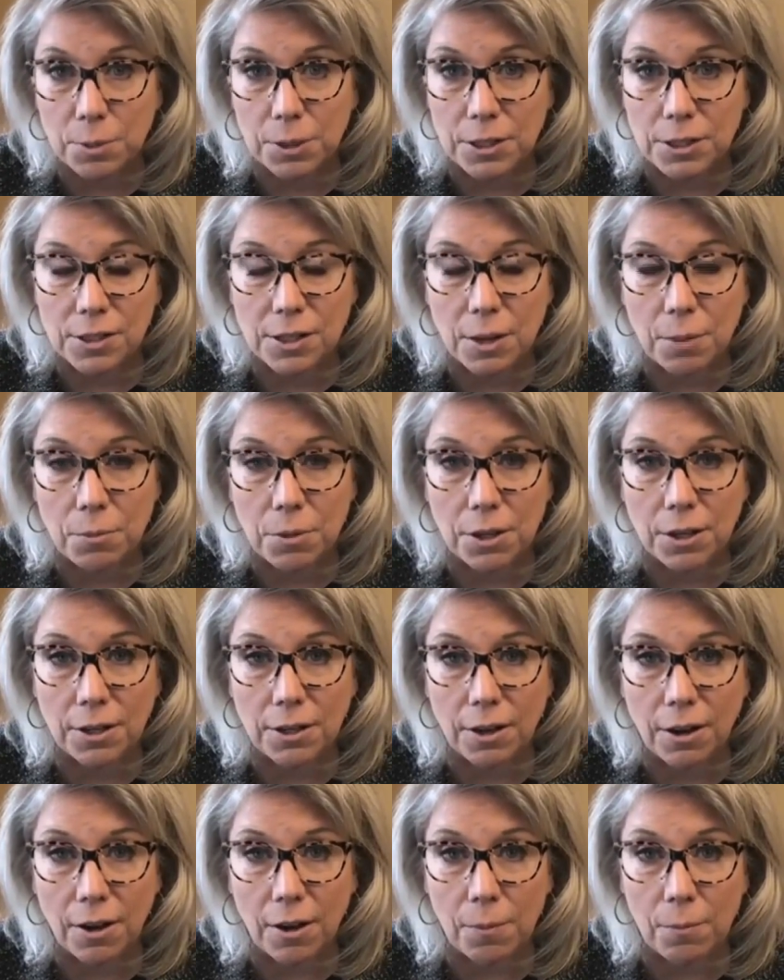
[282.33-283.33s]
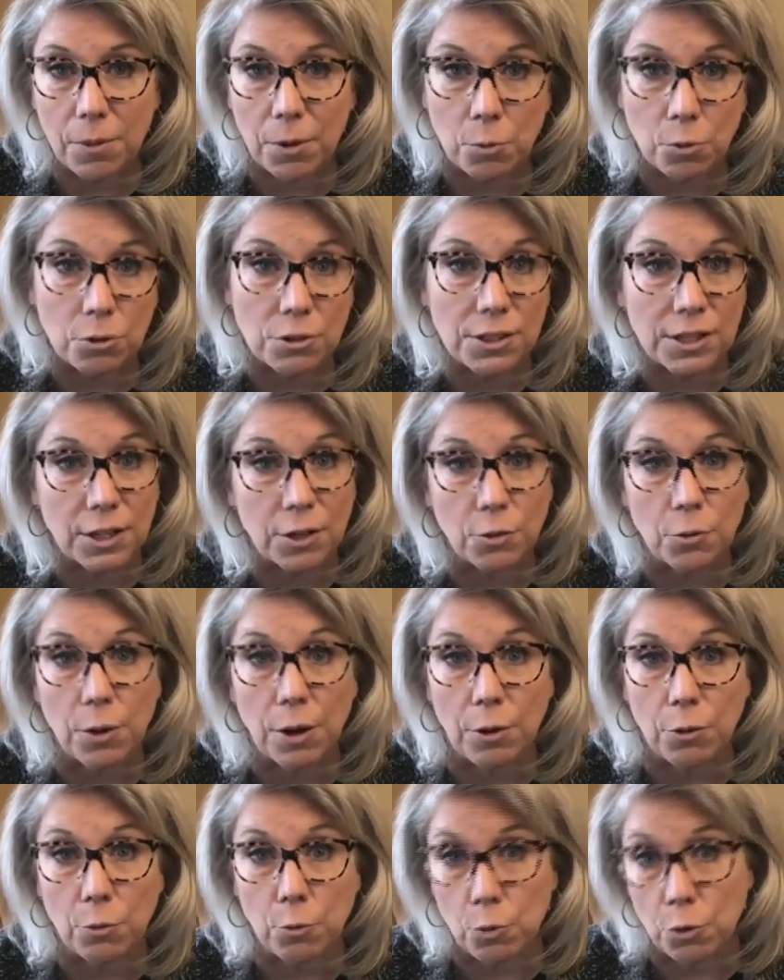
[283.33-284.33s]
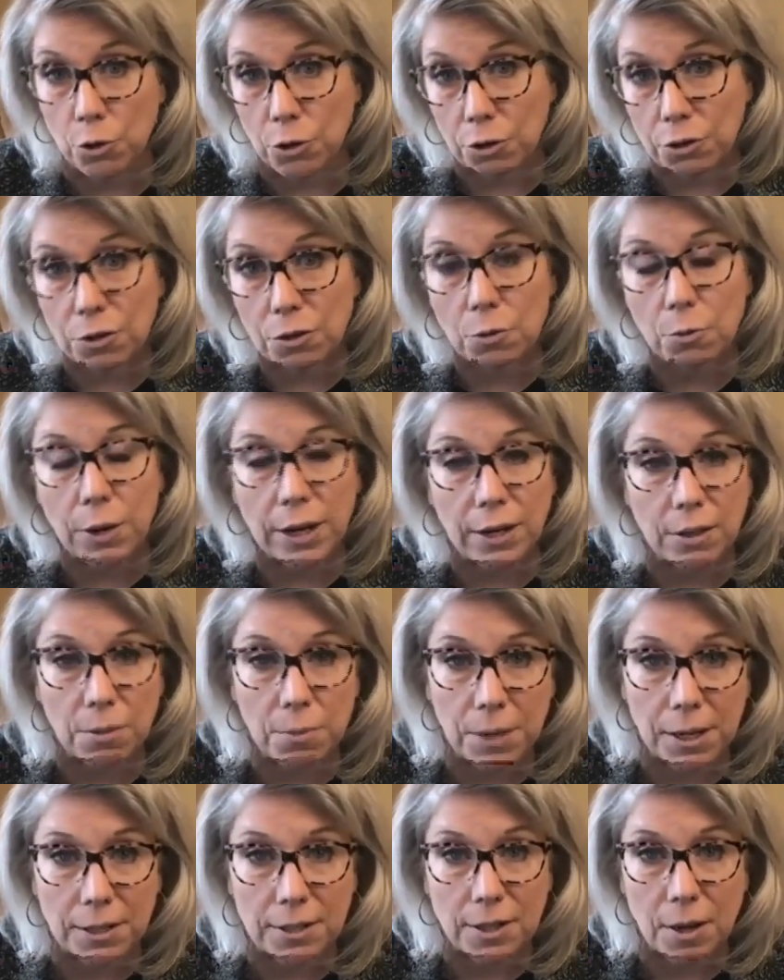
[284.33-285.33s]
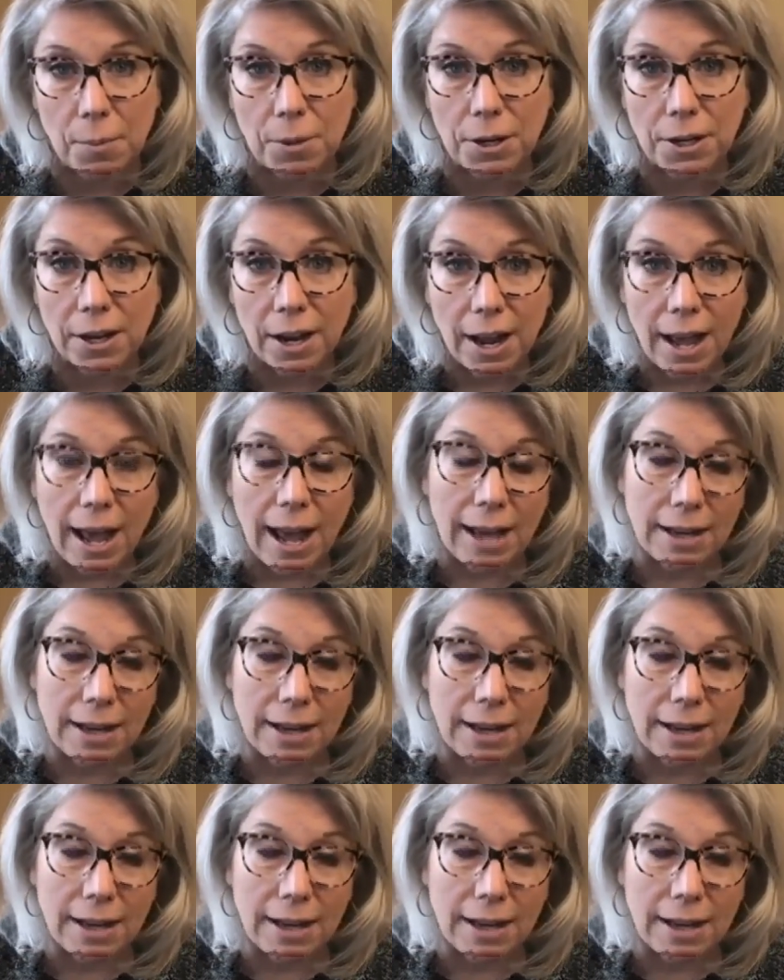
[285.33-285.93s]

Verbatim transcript: but it's something um, that we're seeing around the world in the wake of the pandemic.